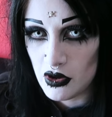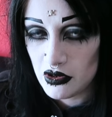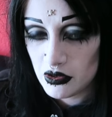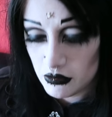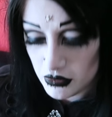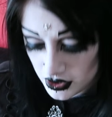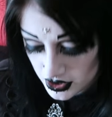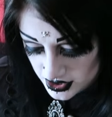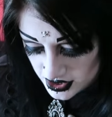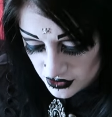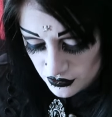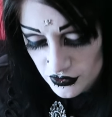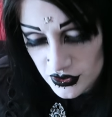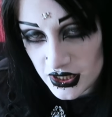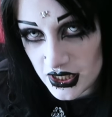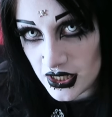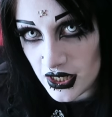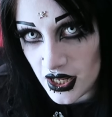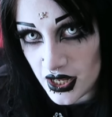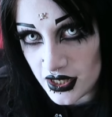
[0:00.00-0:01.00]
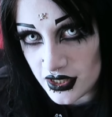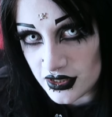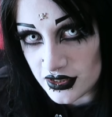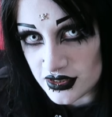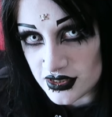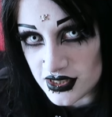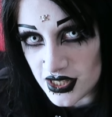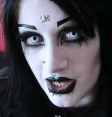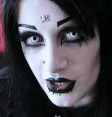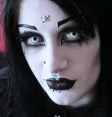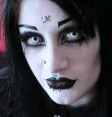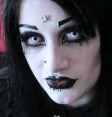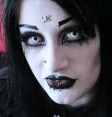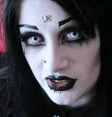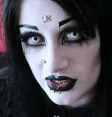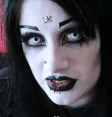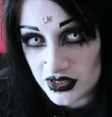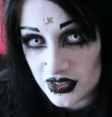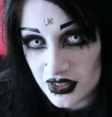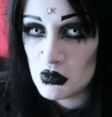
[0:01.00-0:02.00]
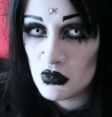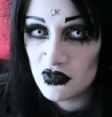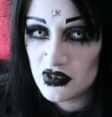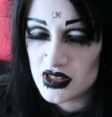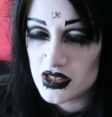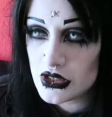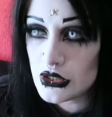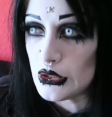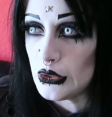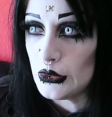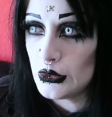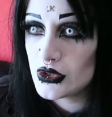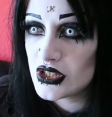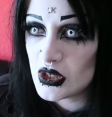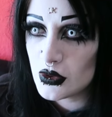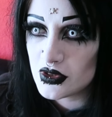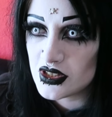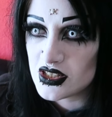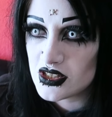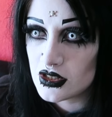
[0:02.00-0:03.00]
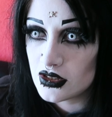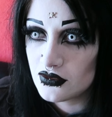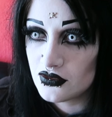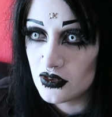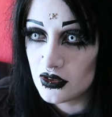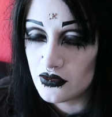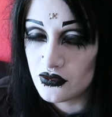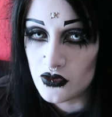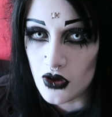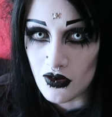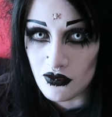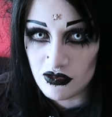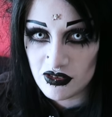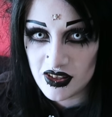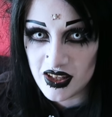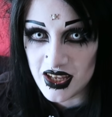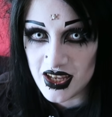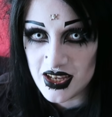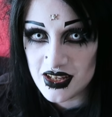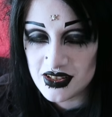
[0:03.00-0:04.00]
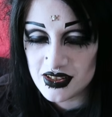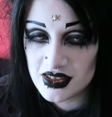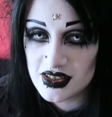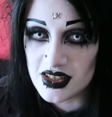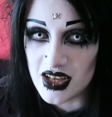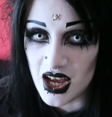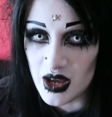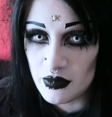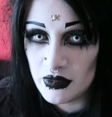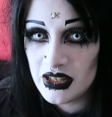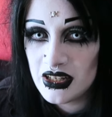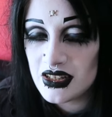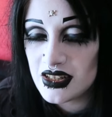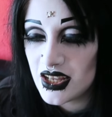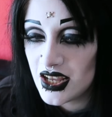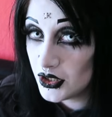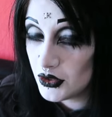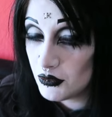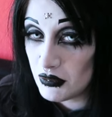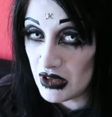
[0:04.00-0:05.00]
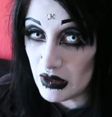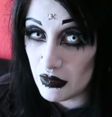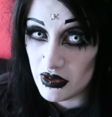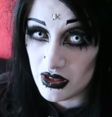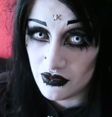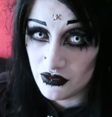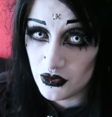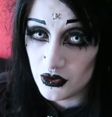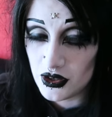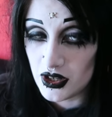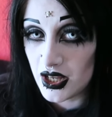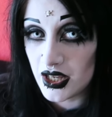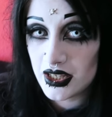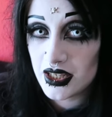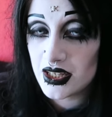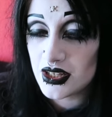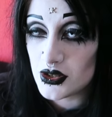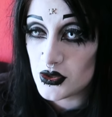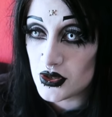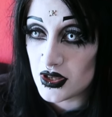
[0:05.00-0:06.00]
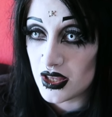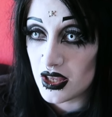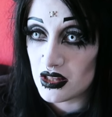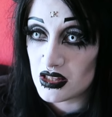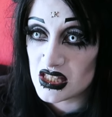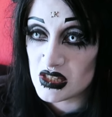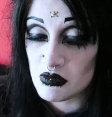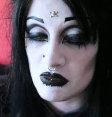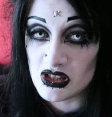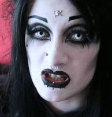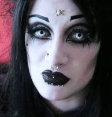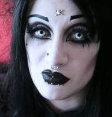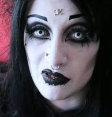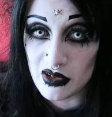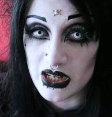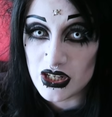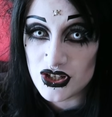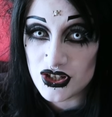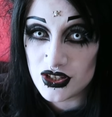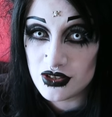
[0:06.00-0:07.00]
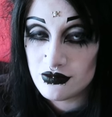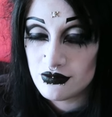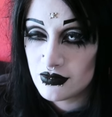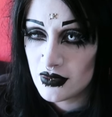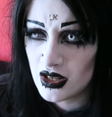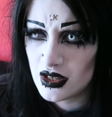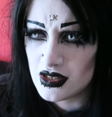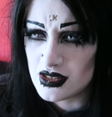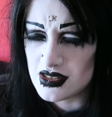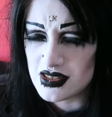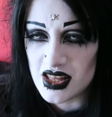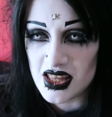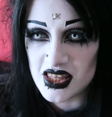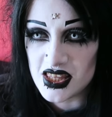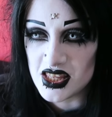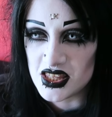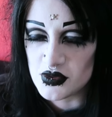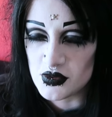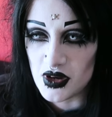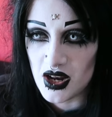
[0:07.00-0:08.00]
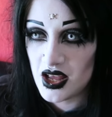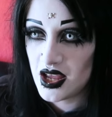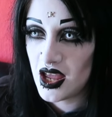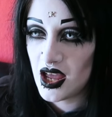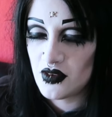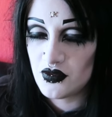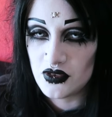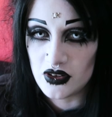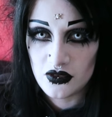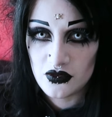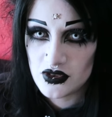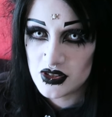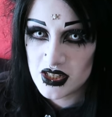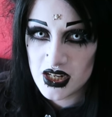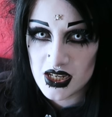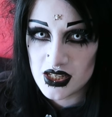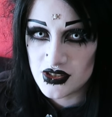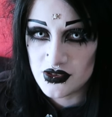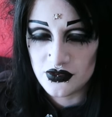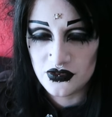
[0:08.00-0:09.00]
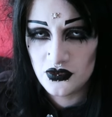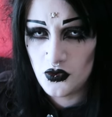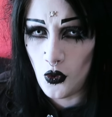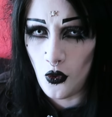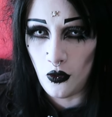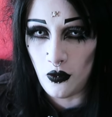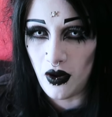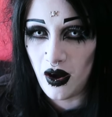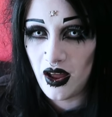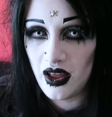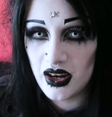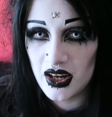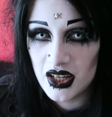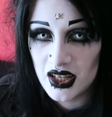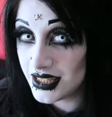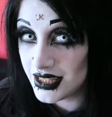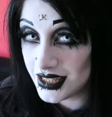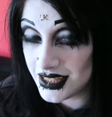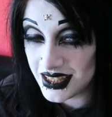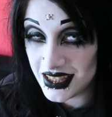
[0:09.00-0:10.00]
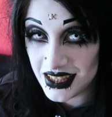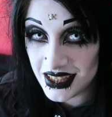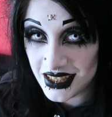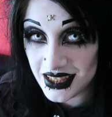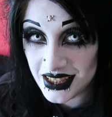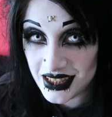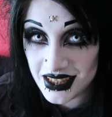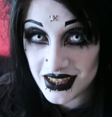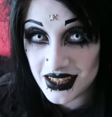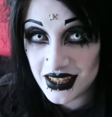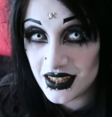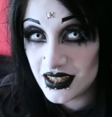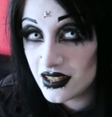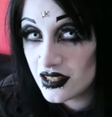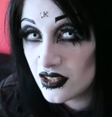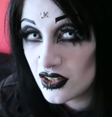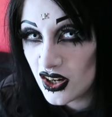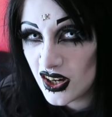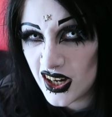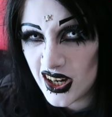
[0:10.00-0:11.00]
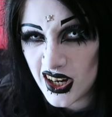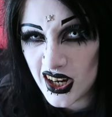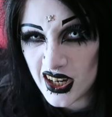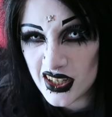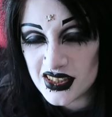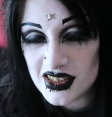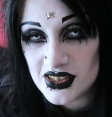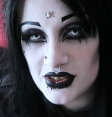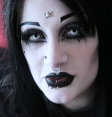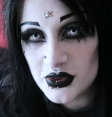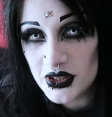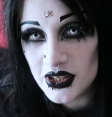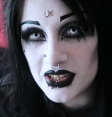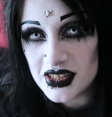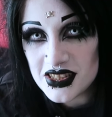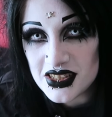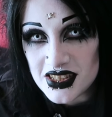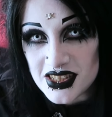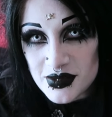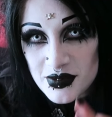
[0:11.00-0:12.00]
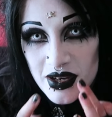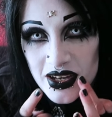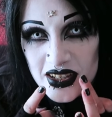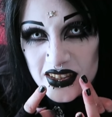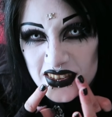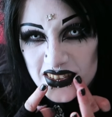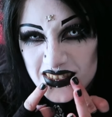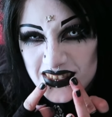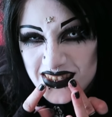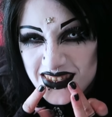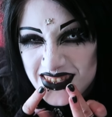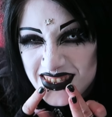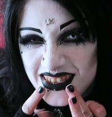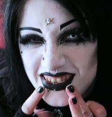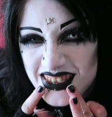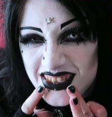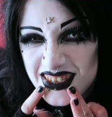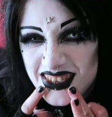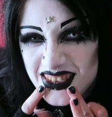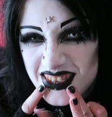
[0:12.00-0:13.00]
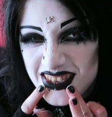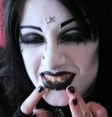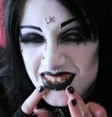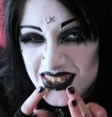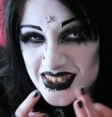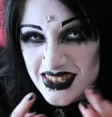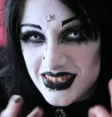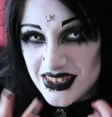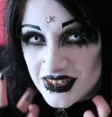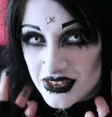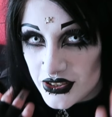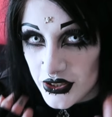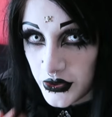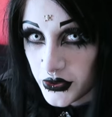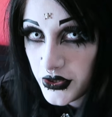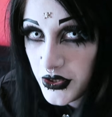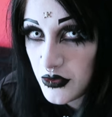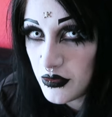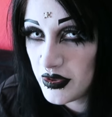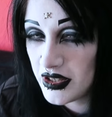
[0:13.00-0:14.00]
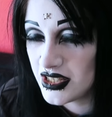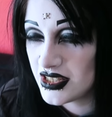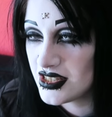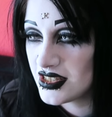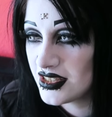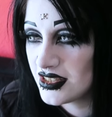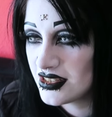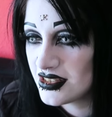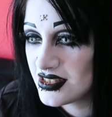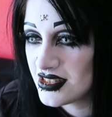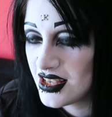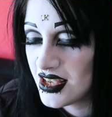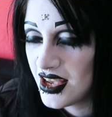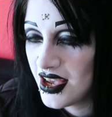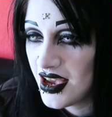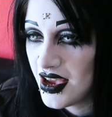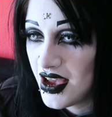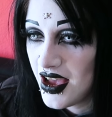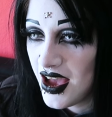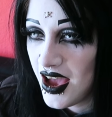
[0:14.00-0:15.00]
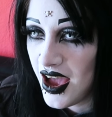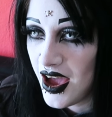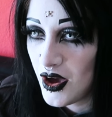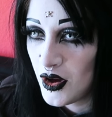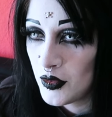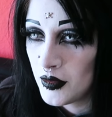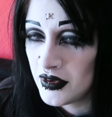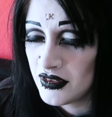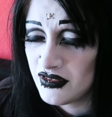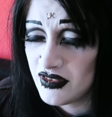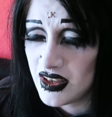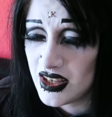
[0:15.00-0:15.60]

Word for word: wearing because I really like this outfit. Some of it's new so it's still full of novelty and excitement and maybe if you like it you can get some inspiration. that's what like outfit of the day is for, right? Ah, it still hurts to smile. Ooh, two new piercings out of my